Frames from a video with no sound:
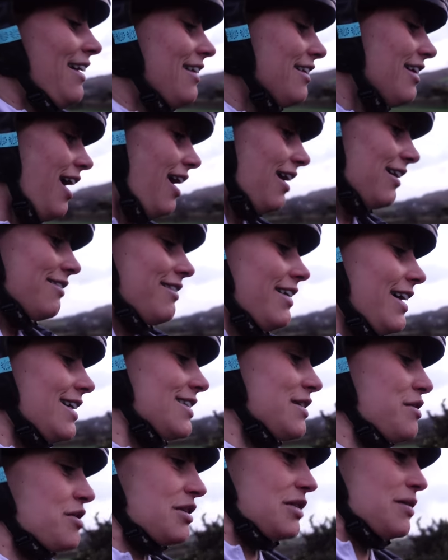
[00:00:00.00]
Nala
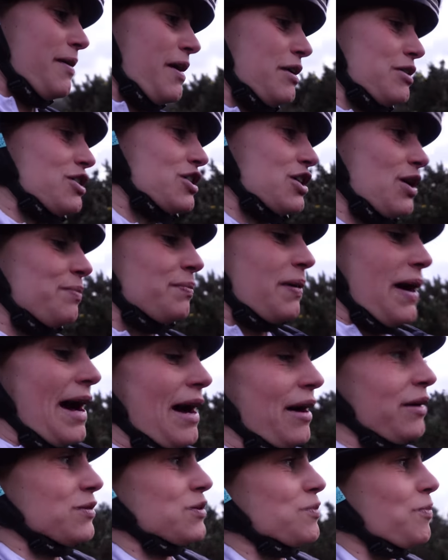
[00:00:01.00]
is. If she's about to jump
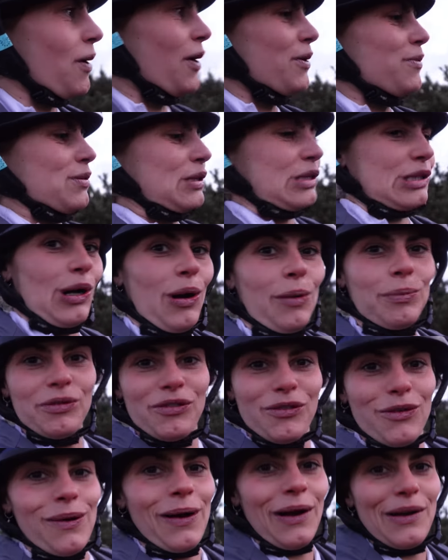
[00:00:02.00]
out, Sprite will stop
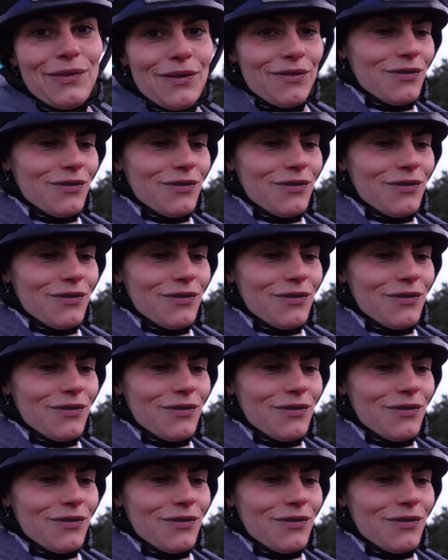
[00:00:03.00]
before I've